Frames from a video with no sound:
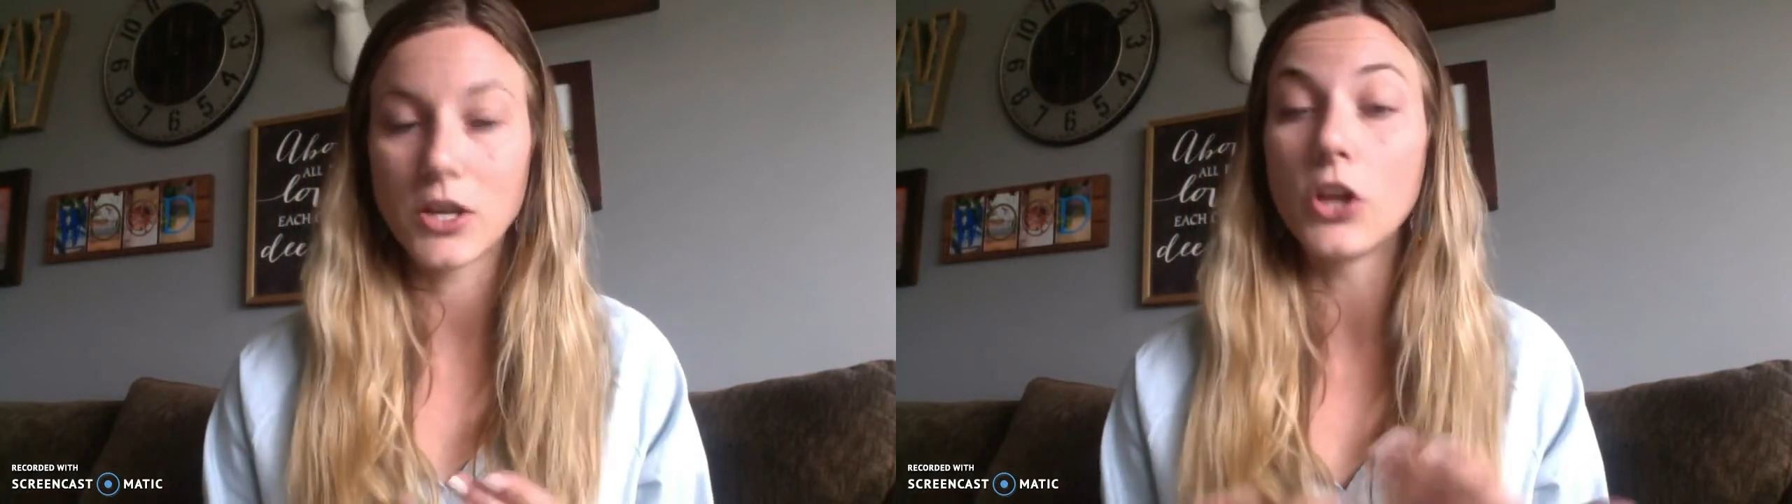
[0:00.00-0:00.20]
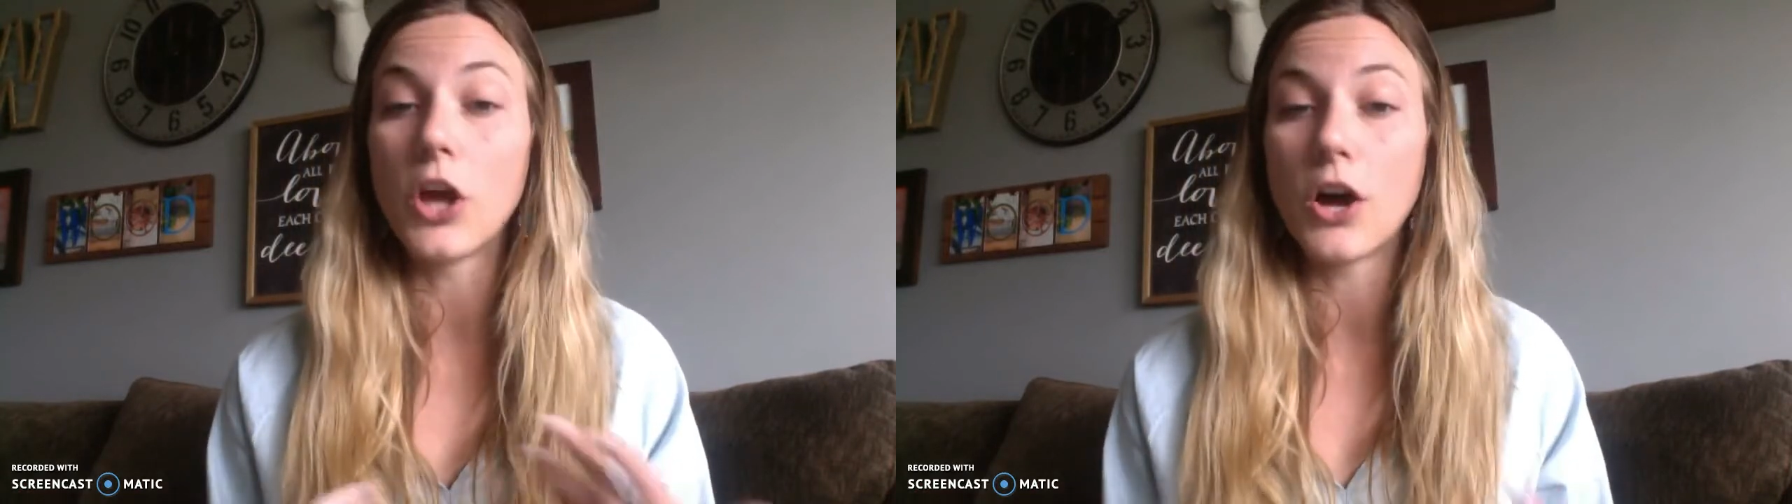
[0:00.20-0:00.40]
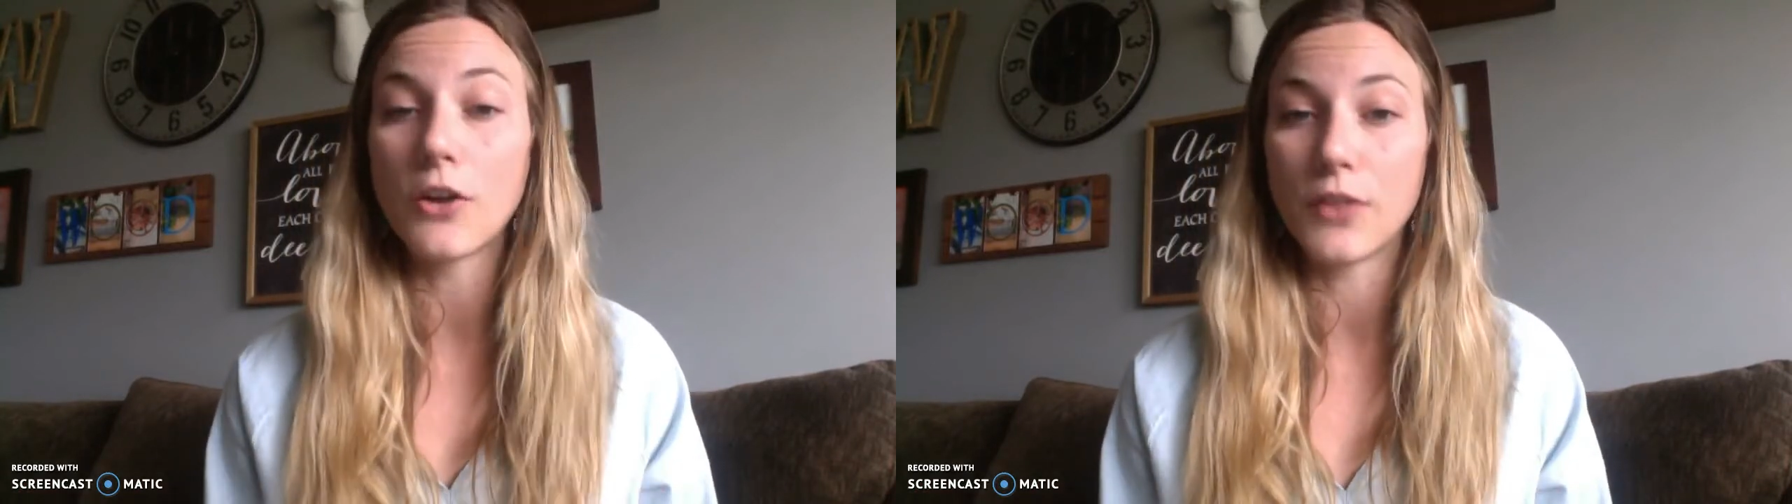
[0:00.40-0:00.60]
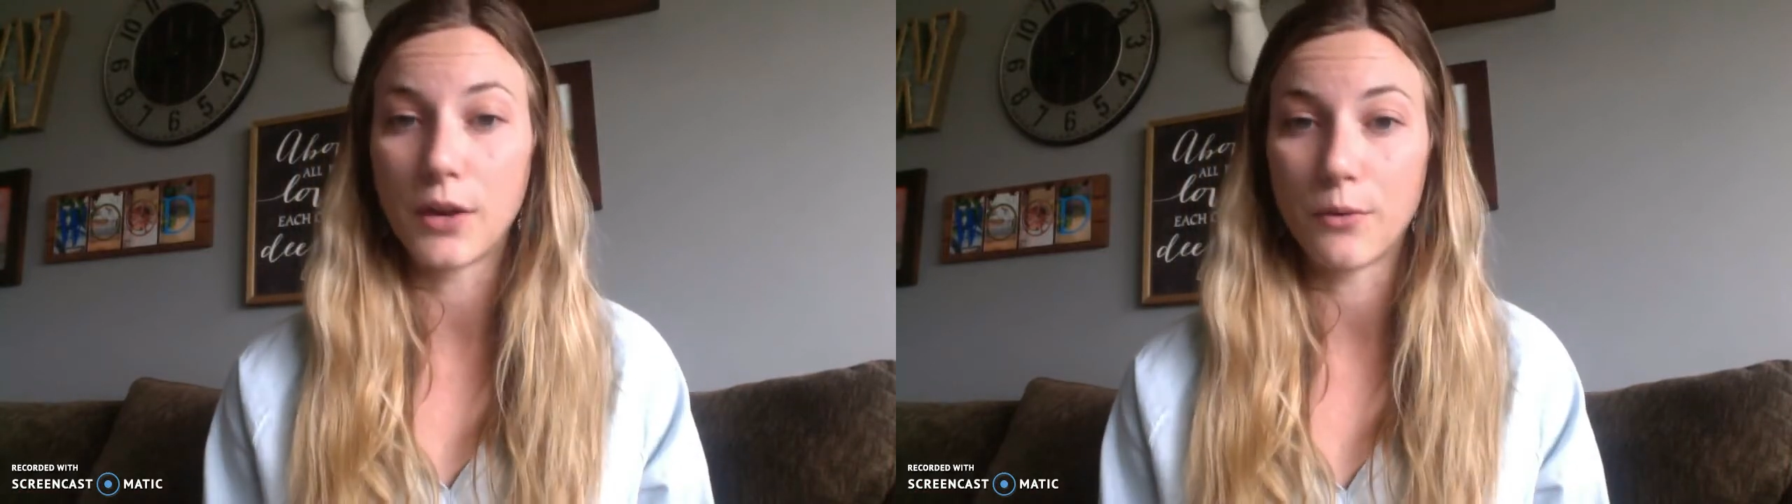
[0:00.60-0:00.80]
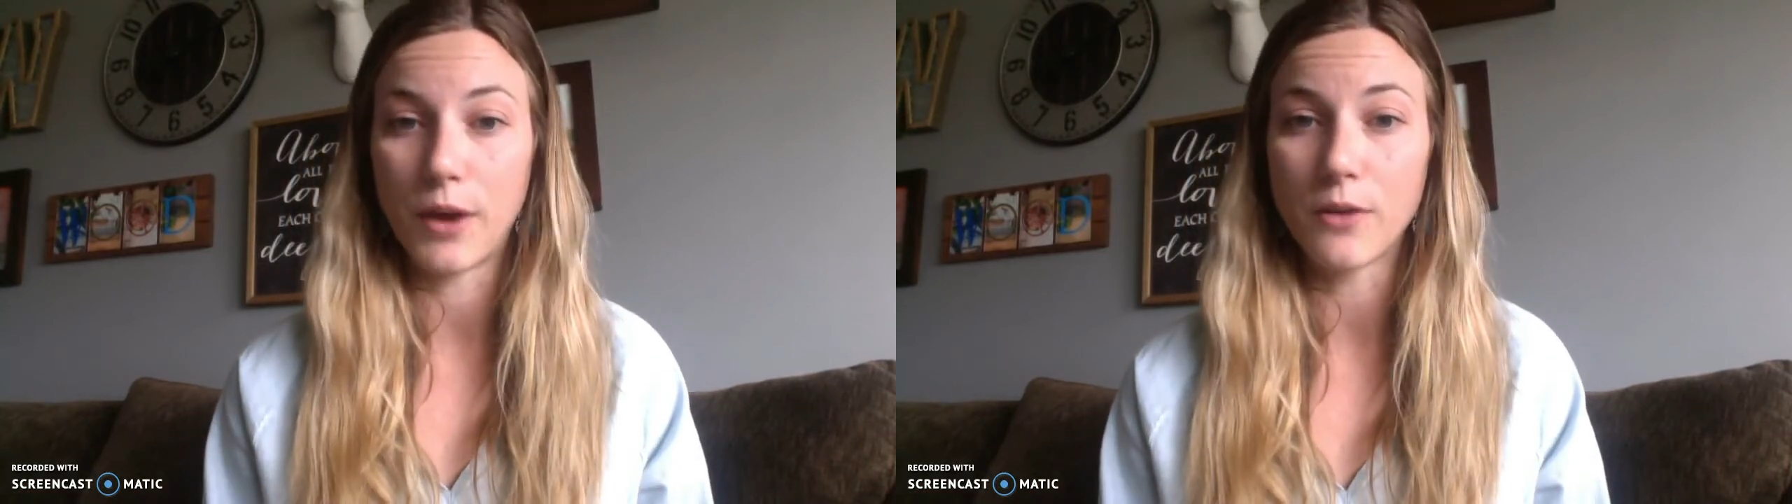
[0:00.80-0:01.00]
along
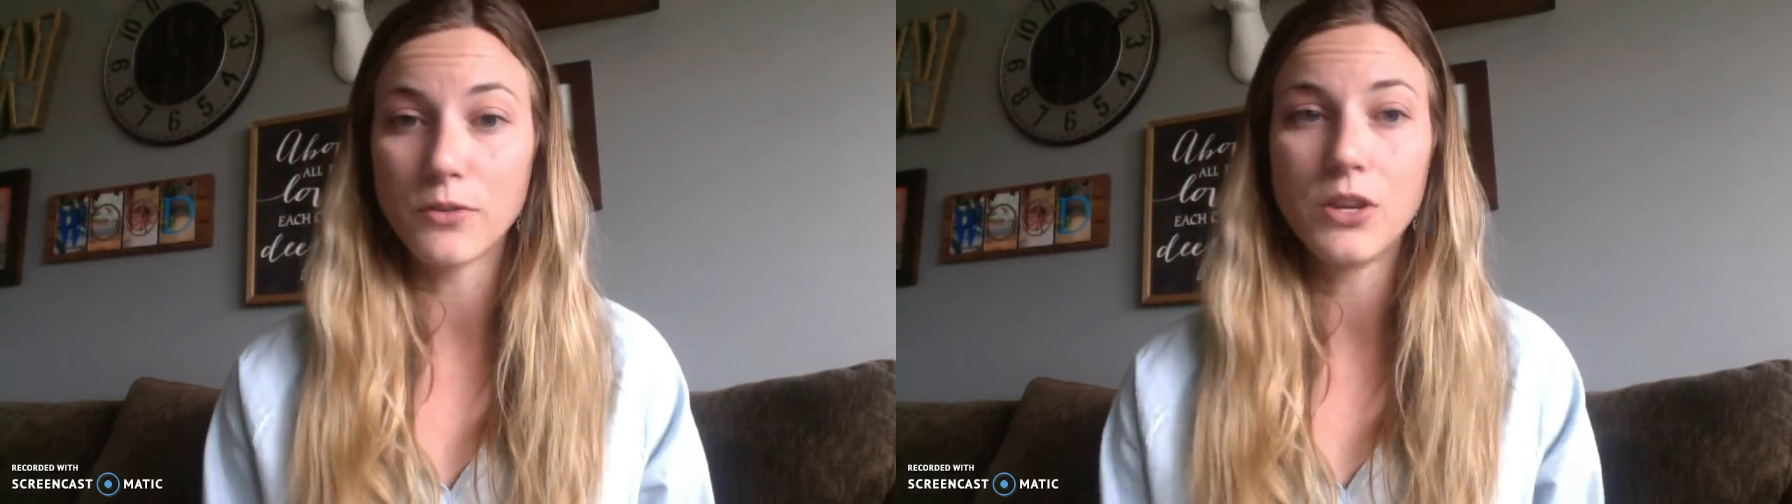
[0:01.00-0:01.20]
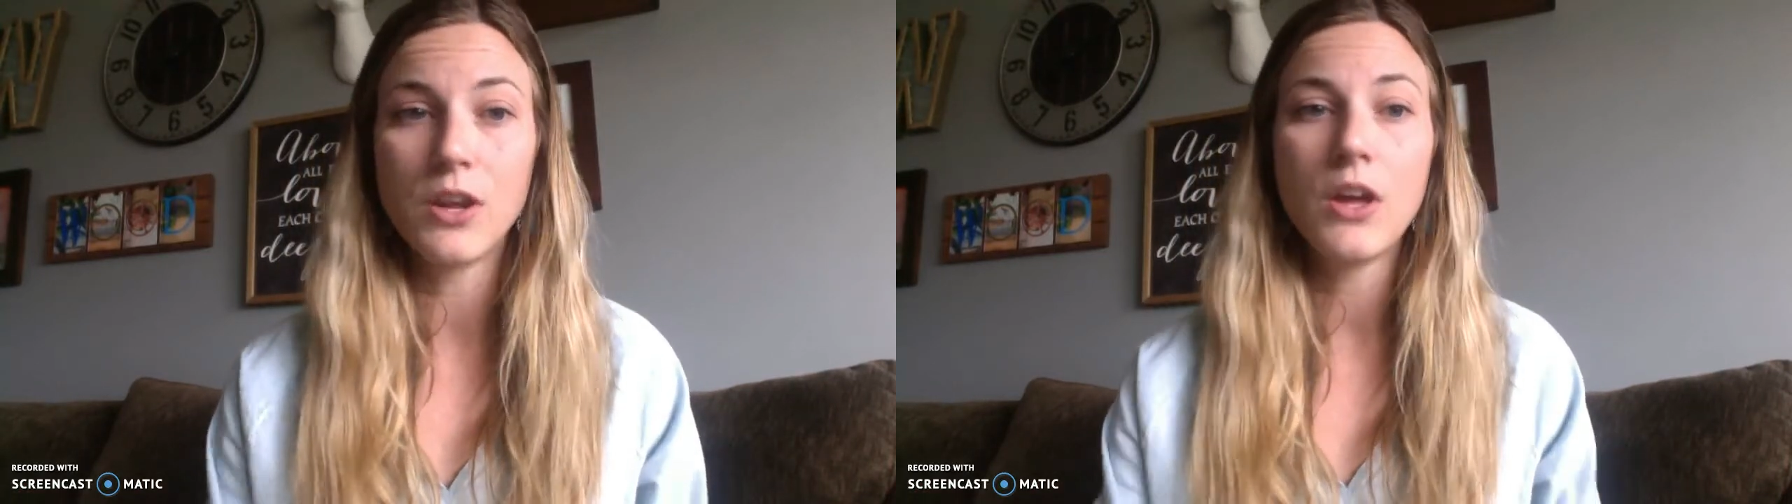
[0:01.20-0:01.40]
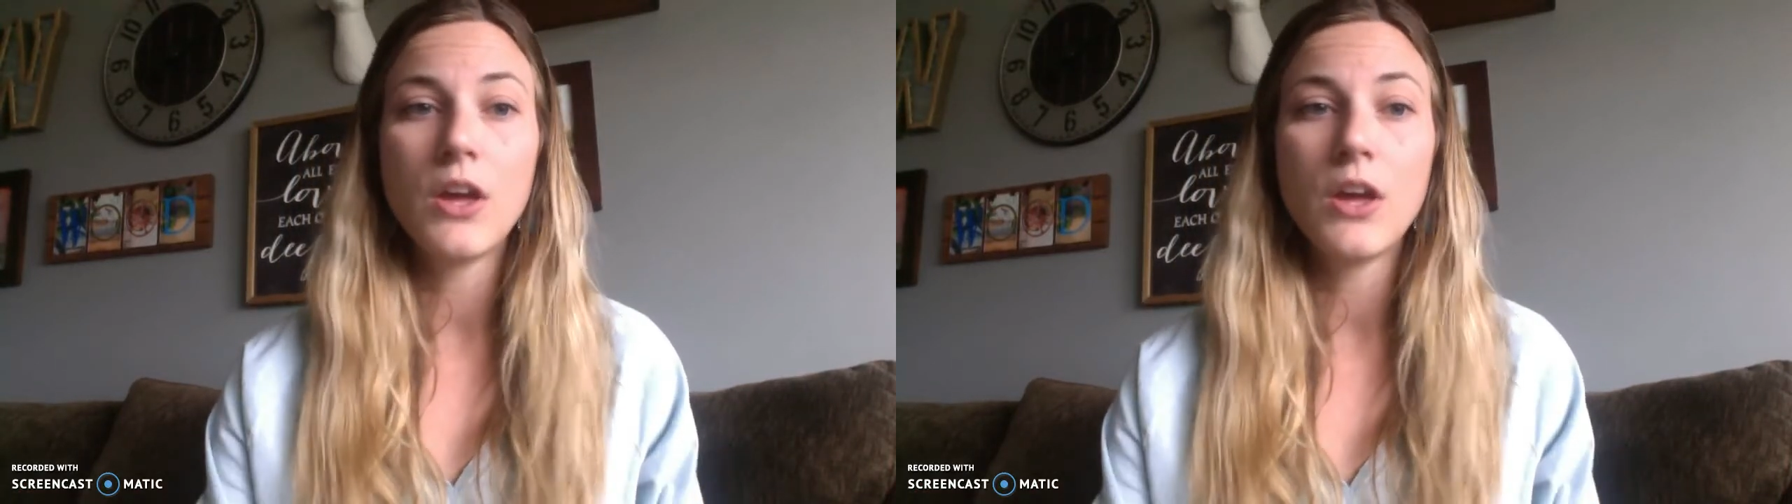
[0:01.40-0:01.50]
their route.